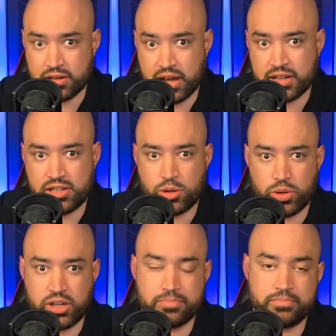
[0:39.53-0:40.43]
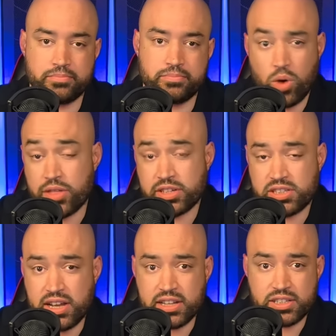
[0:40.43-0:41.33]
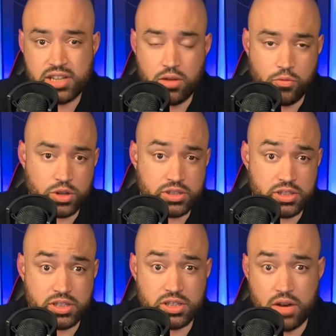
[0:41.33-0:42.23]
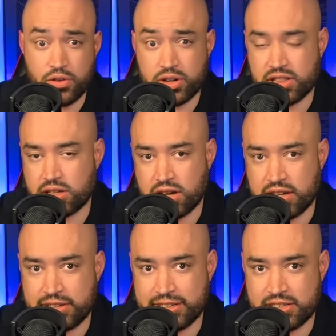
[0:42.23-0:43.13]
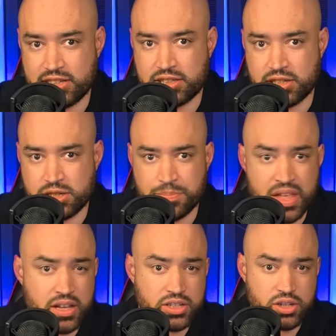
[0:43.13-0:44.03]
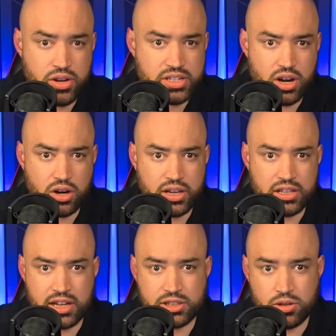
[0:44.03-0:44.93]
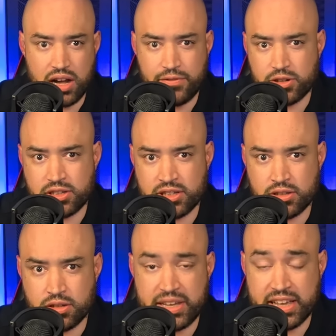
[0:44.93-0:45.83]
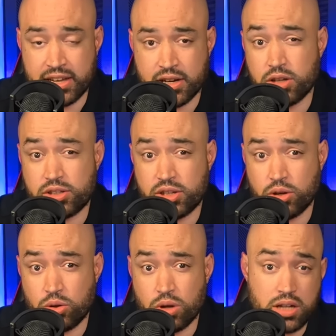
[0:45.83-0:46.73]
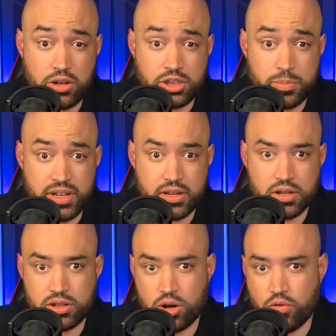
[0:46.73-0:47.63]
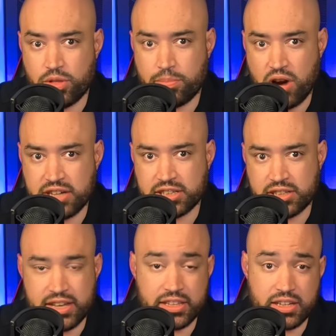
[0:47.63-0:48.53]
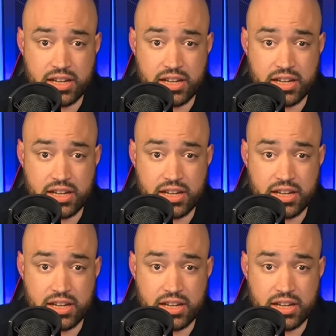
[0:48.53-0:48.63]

in antiquity. While the site itself was discovered in the 1960s, serious archaeological effort didn't begin until Klaus Schmidt took over the project in the